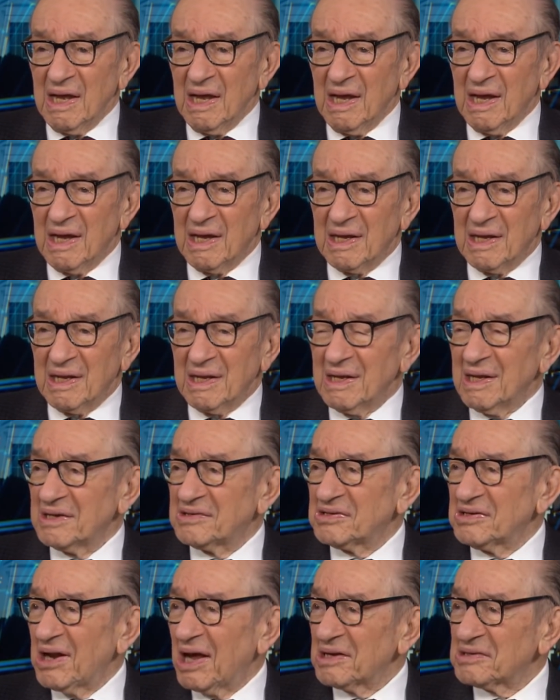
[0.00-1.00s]
Uh,
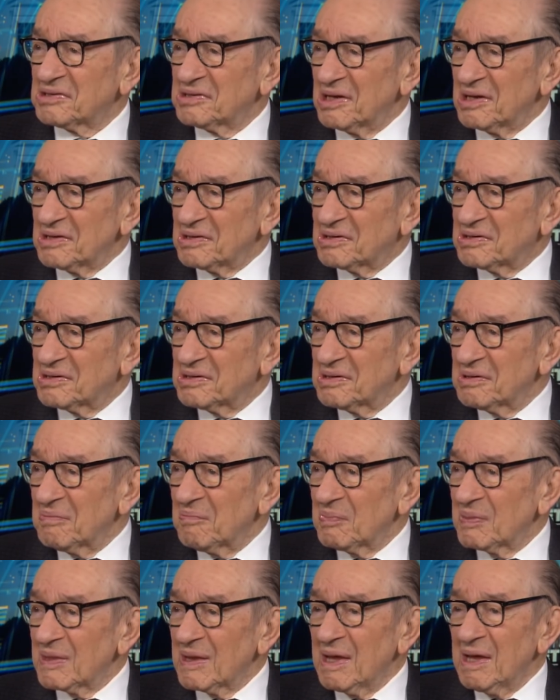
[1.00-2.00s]
it's nonsense.
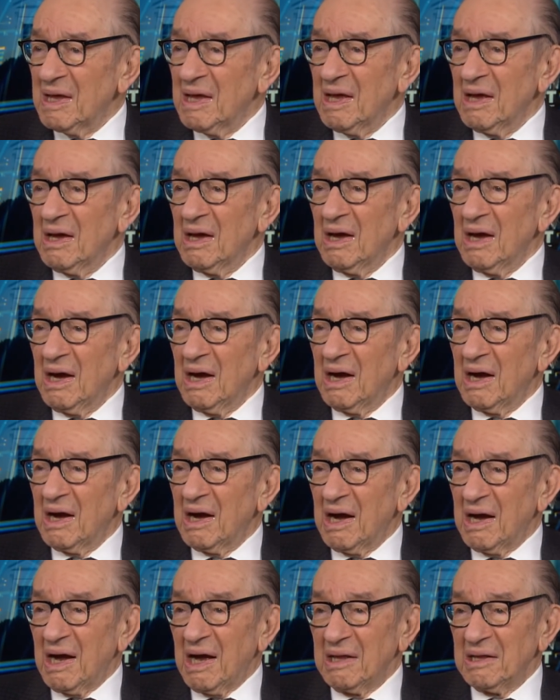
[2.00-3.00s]

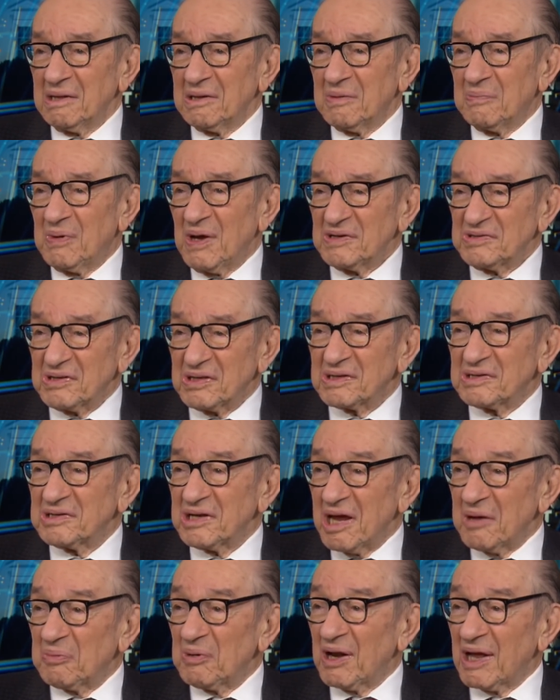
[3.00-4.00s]
Uh, the best
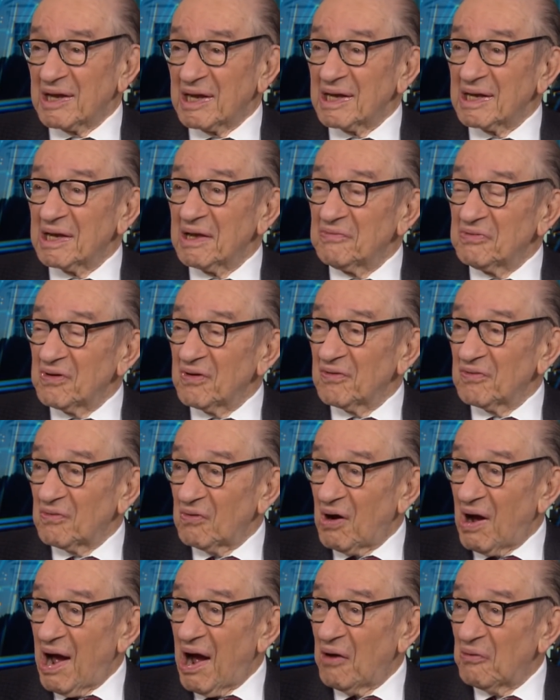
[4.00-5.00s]
example I can give
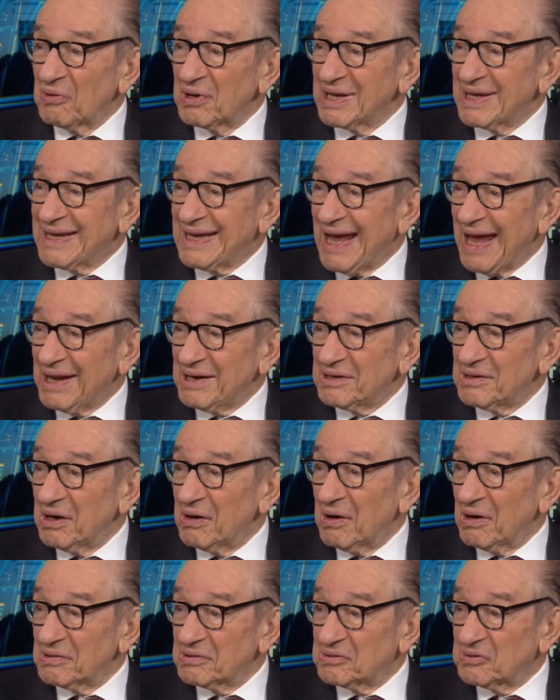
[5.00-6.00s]
you how we get
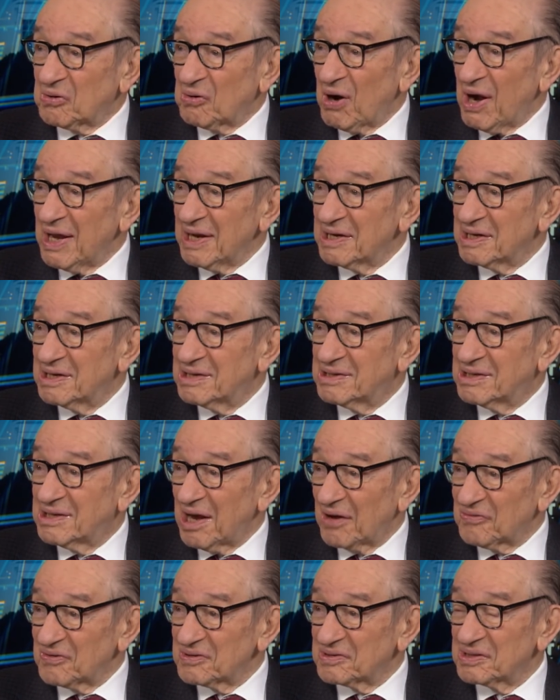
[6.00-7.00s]
our trade
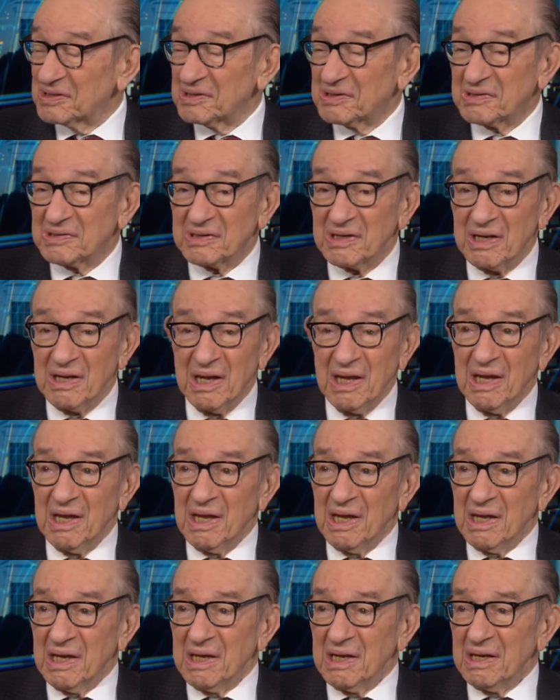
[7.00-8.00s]
deficits
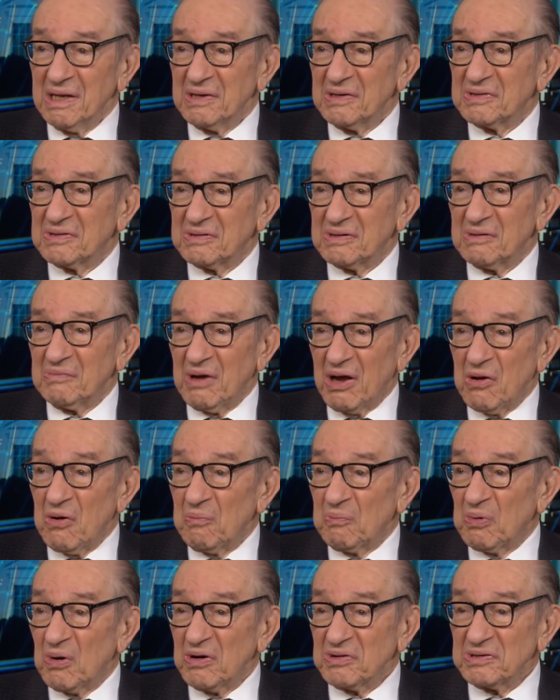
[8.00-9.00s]
is my
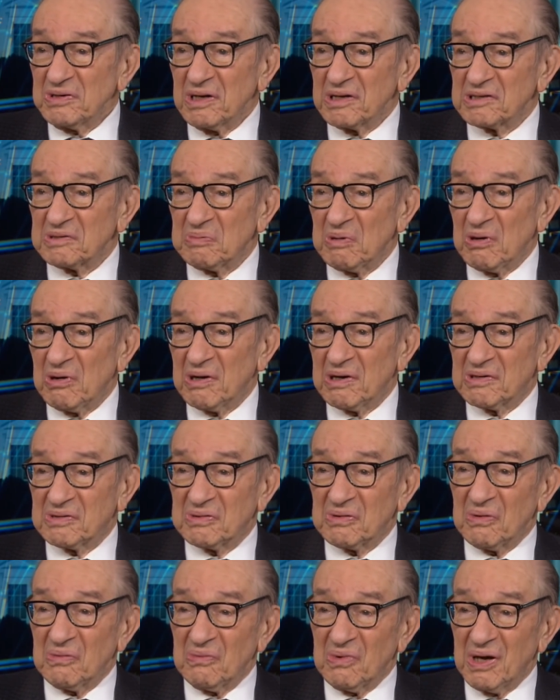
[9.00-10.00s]
own personal
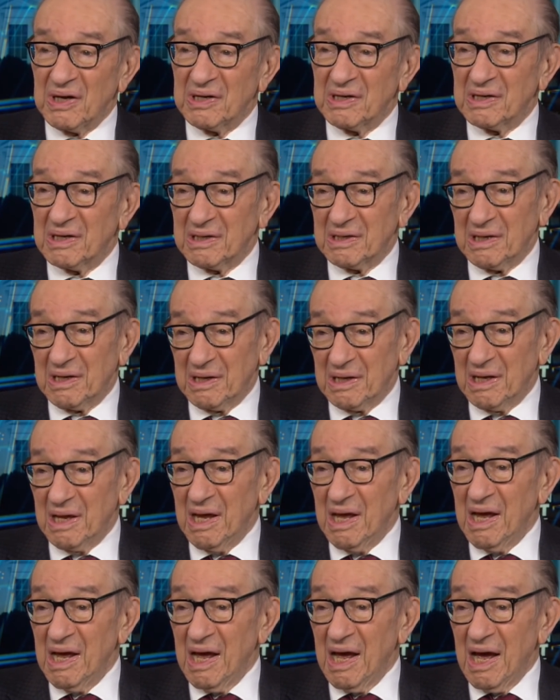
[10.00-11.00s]
experience. When uh,
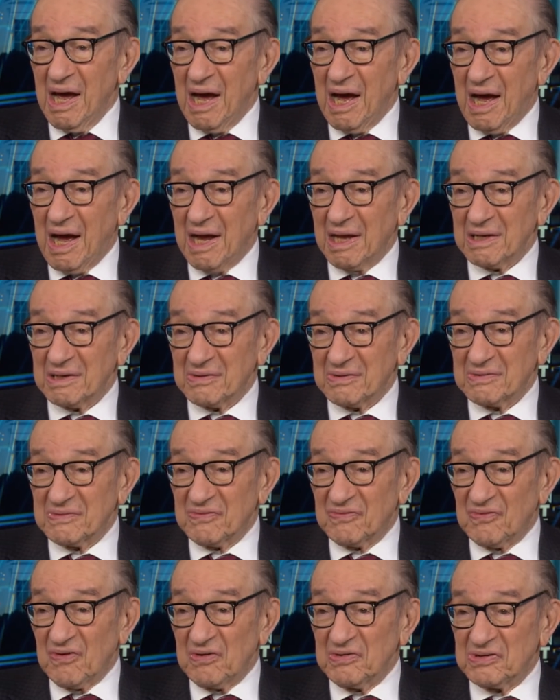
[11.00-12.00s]
I
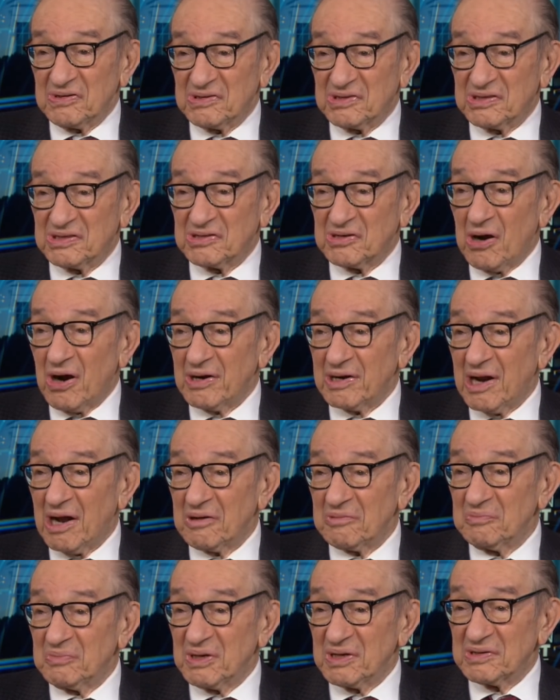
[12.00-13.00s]
first started
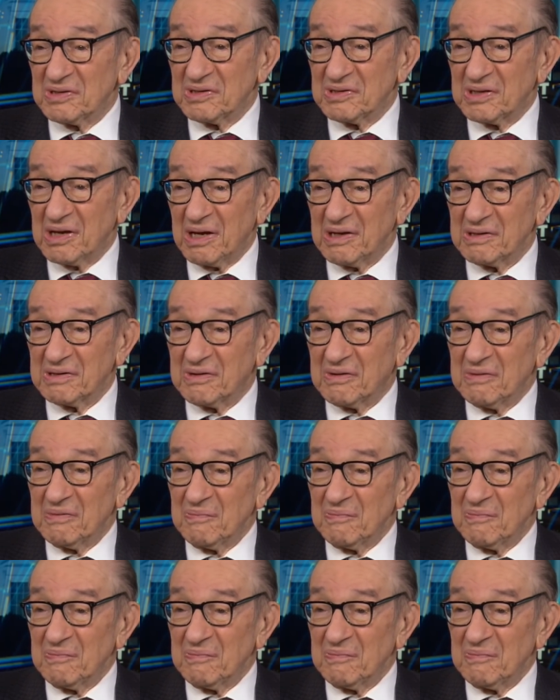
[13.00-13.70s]
out in business, I